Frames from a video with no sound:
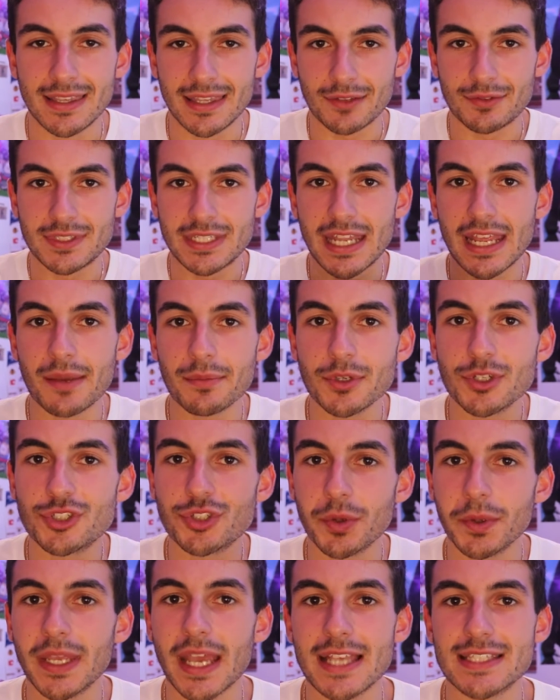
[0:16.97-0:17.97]
Now, today I'm going to
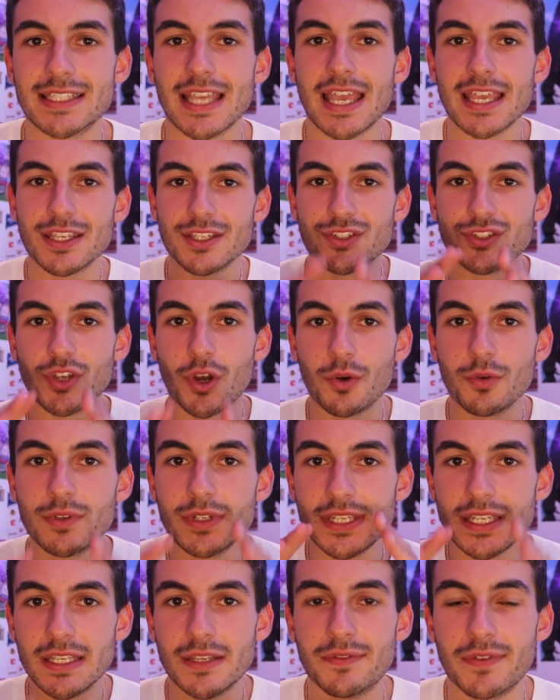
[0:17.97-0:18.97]
show you guys a
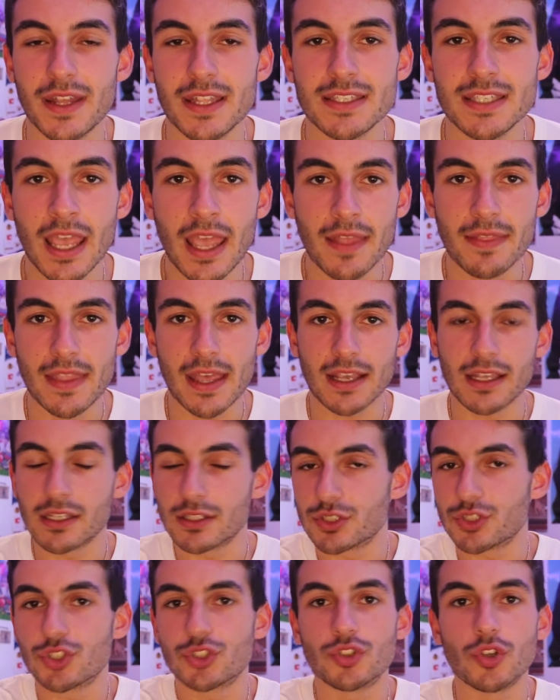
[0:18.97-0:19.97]
zone defense that
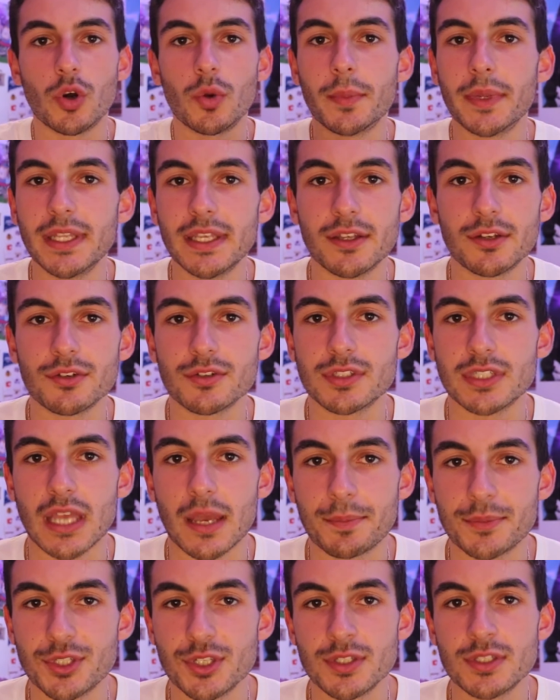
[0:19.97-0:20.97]
gets so many
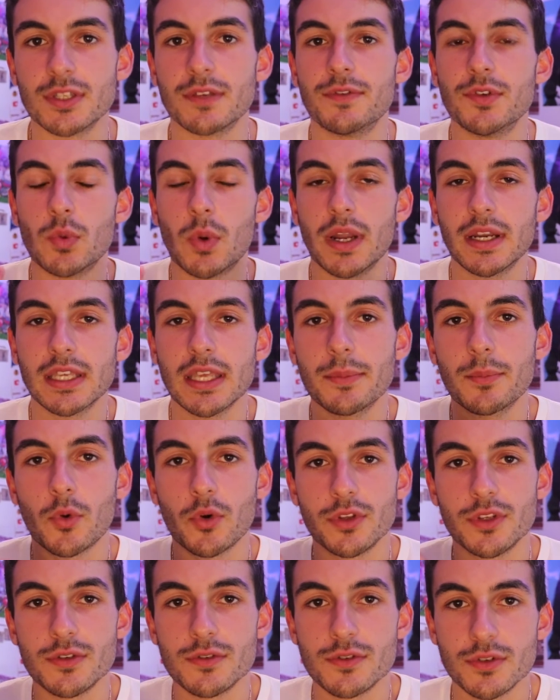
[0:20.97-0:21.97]
interceptions. If you want to get
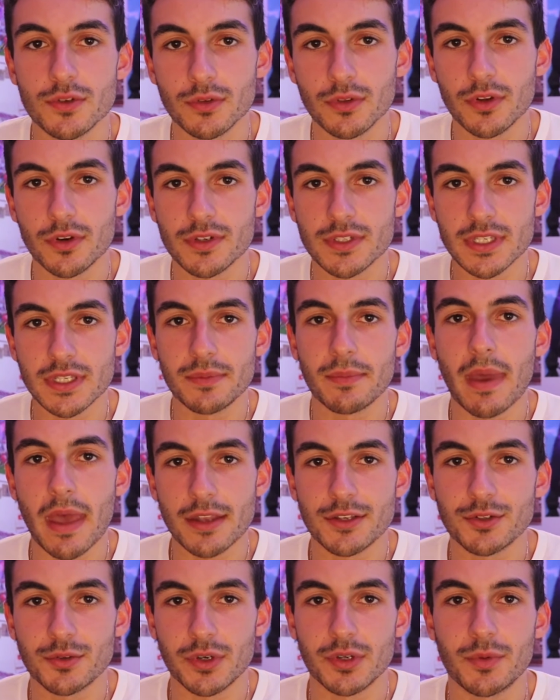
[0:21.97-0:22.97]
more user lurks in
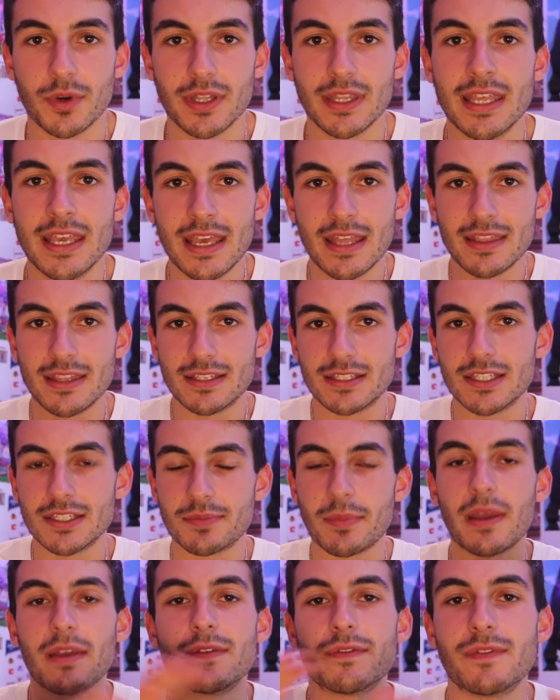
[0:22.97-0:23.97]
Madden 21, this
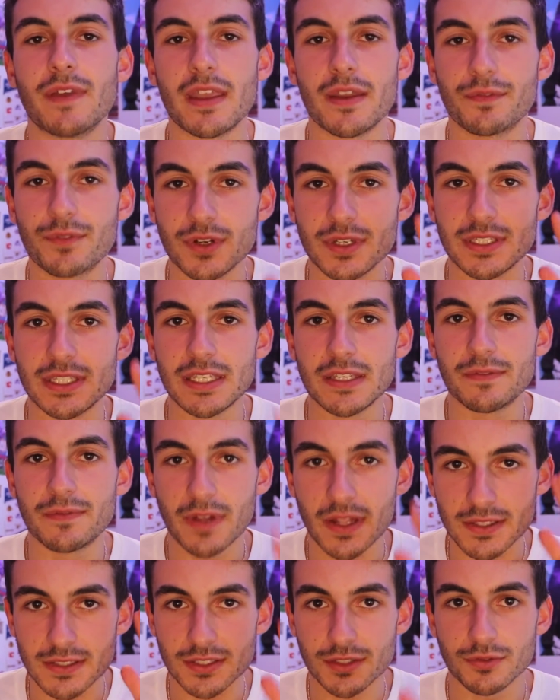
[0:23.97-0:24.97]
is my favorite
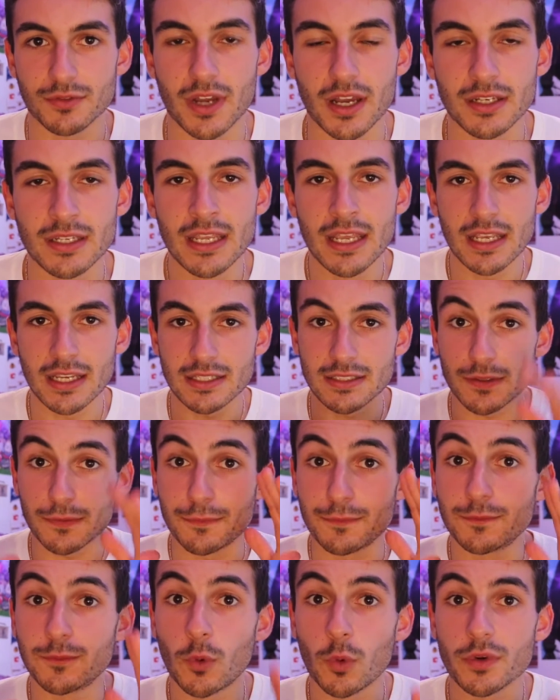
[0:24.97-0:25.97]
defense to run because it
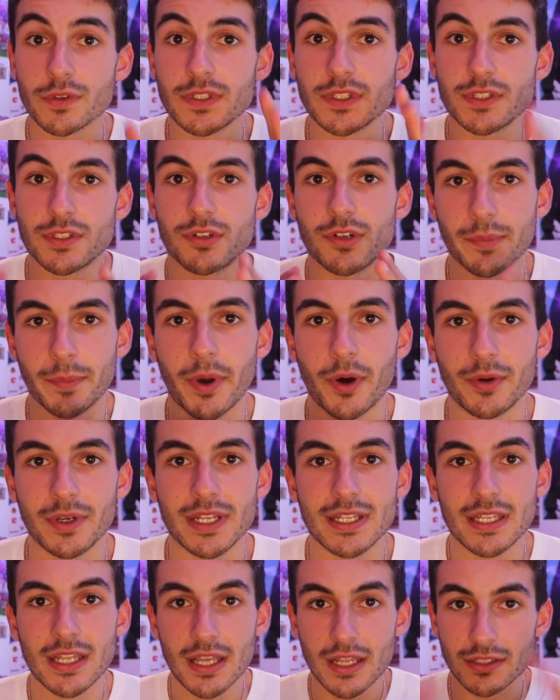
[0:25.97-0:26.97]
forces your
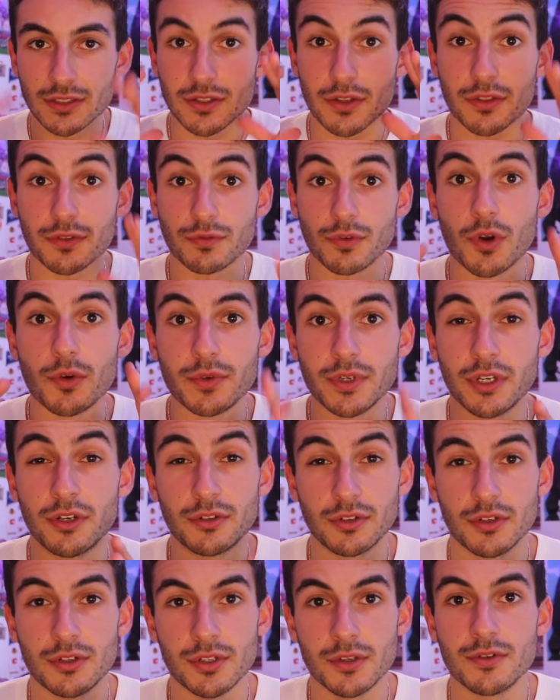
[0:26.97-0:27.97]
opponent to throw
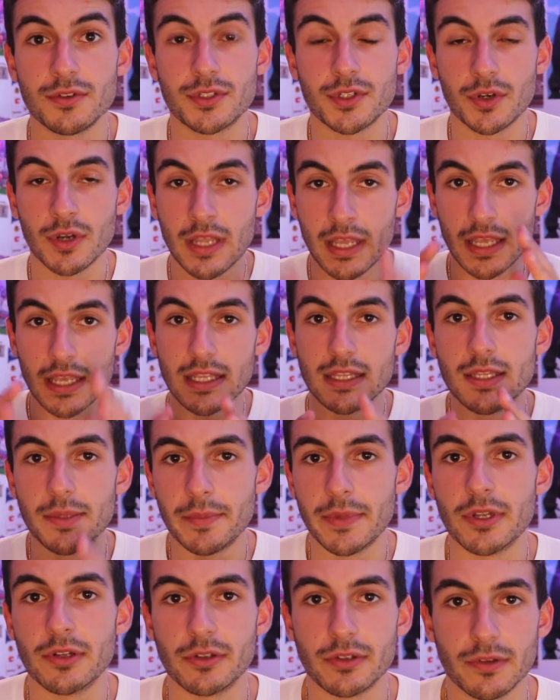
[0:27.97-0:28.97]
near your user in the
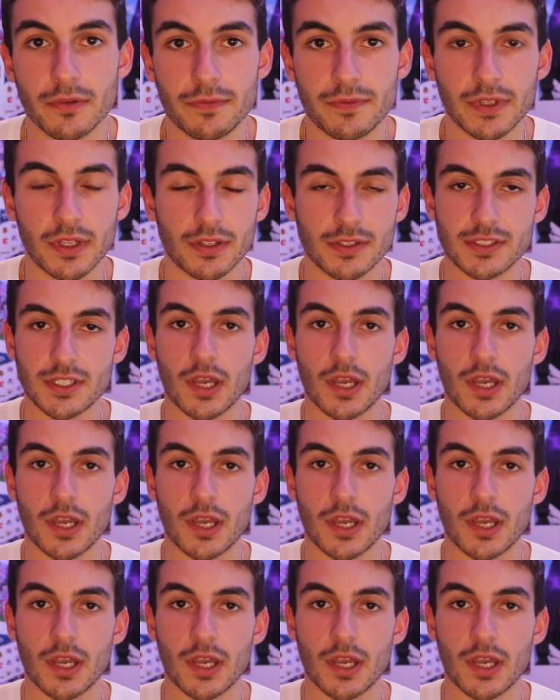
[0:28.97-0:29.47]
middle of the field.